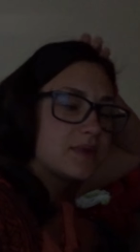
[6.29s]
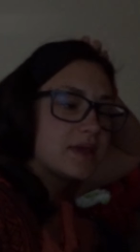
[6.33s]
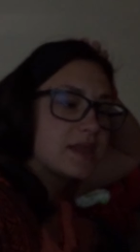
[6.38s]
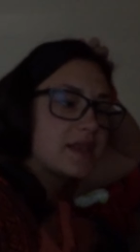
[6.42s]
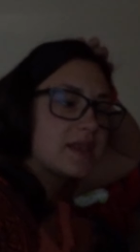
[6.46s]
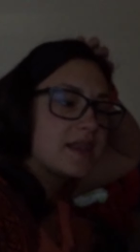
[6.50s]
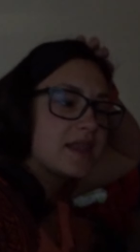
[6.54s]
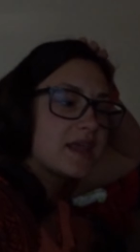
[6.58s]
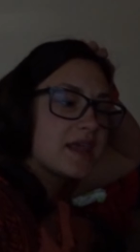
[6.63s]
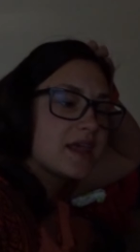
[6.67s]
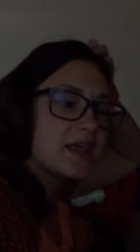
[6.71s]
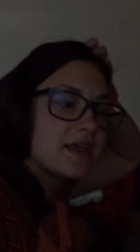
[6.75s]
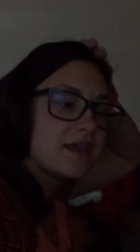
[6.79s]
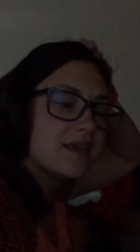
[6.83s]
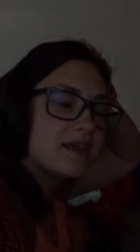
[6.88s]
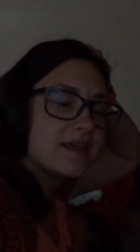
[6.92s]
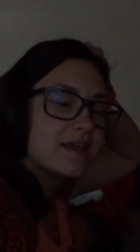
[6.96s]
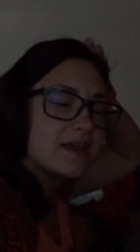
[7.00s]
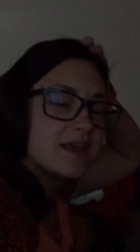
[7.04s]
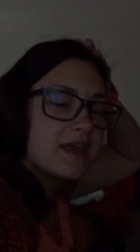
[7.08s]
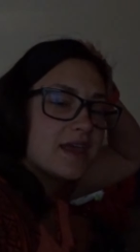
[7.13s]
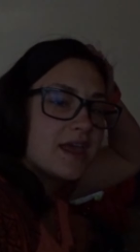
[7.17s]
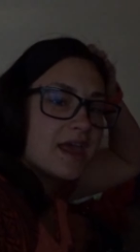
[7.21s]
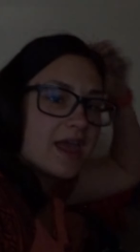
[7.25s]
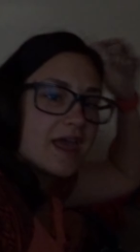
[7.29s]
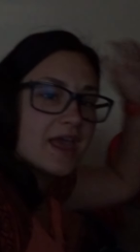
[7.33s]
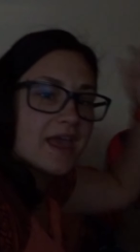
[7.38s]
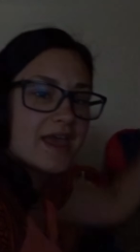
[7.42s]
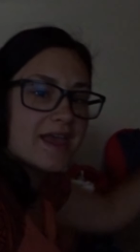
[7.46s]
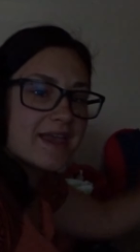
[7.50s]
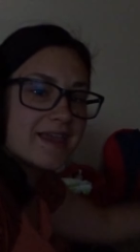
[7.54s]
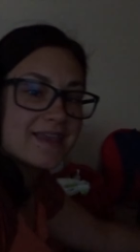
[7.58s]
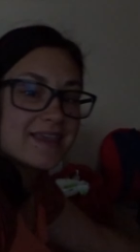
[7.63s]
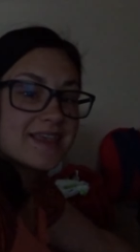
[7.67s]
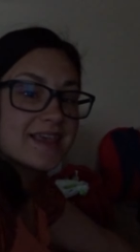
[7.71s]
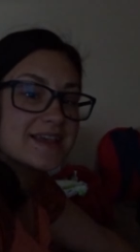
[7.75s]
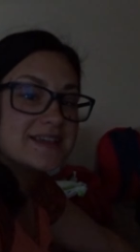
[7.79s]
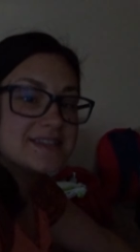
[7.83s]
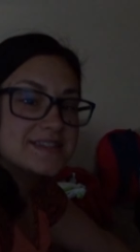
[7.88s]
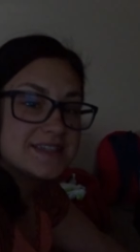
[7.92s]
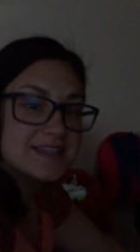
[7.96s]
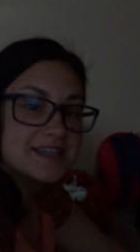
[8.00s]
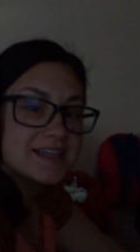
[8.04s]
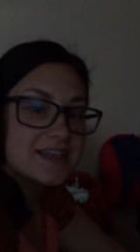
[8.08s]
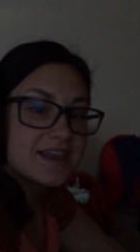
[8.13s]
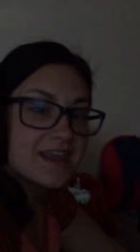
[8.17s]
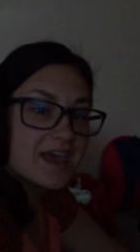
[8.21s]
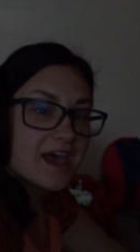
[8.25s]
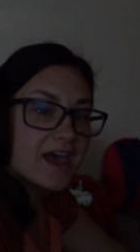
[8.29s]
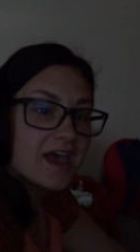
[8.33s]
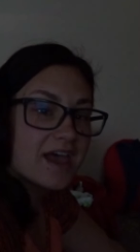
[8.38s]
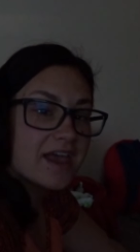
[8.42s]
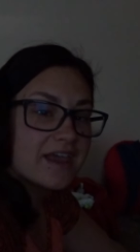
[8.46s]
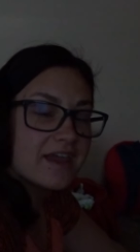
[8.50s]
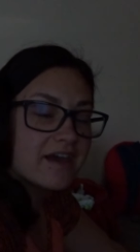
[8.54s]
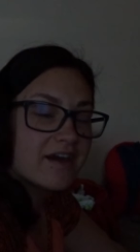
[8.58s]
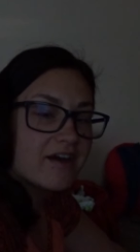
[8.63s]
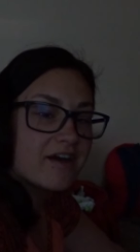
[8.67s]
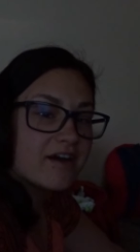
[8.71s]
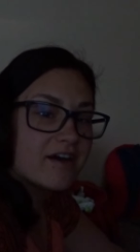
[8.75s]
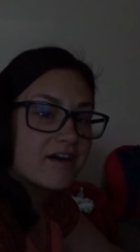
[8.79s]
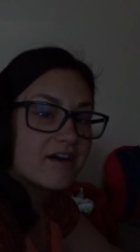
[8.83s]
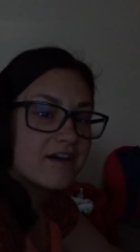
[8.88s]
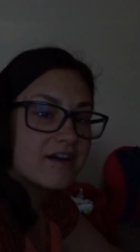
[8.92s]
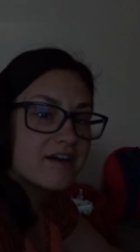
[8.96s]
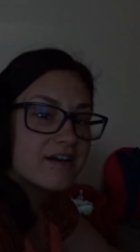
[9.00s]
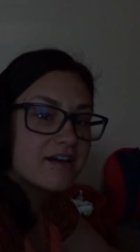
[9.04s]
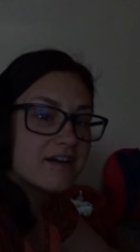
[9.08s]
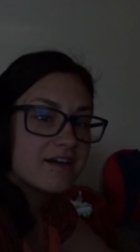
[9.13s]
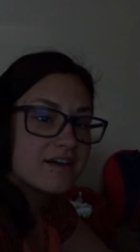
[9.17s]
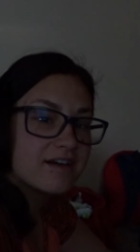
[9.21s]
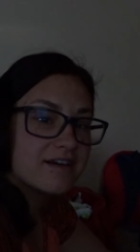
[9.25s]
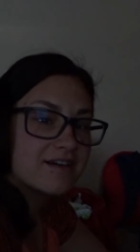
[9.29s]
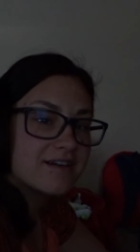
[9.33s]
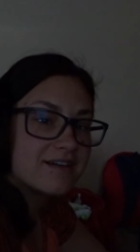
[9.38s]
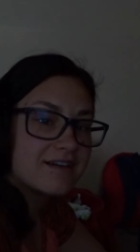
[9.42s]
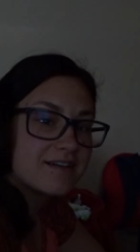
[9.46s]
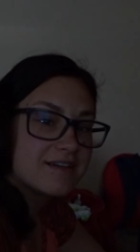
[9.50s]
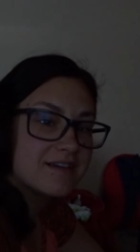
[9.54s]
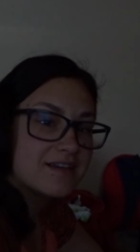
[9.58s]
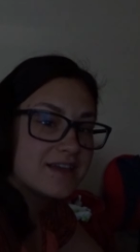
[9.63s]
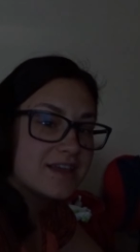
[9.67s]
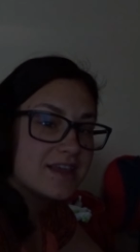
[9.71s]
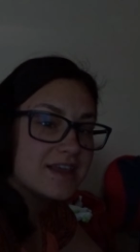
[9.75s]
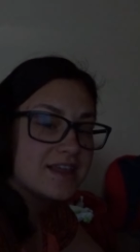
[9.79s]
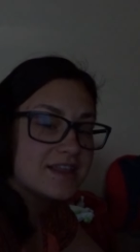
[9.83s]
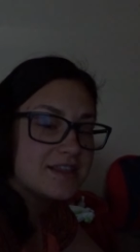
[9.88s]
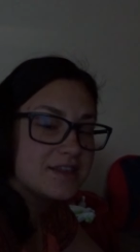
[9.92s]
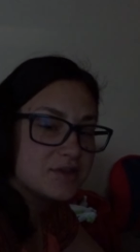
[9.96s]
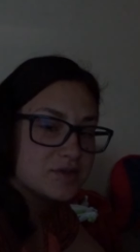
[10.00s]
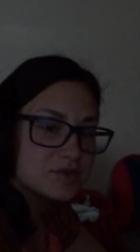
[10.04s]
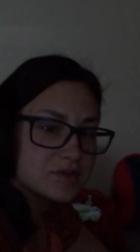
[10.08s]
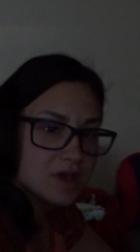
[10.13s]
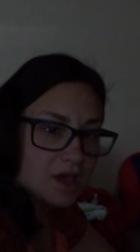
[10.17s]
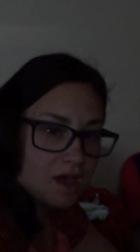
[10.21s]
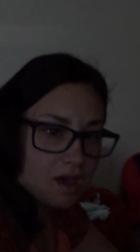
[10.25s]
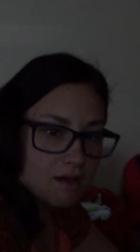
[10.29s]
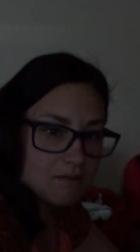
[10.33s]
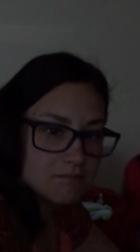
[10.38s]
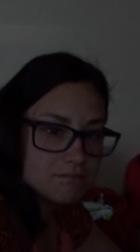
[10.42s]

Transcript: Monday, and Kezi and I are in Utah.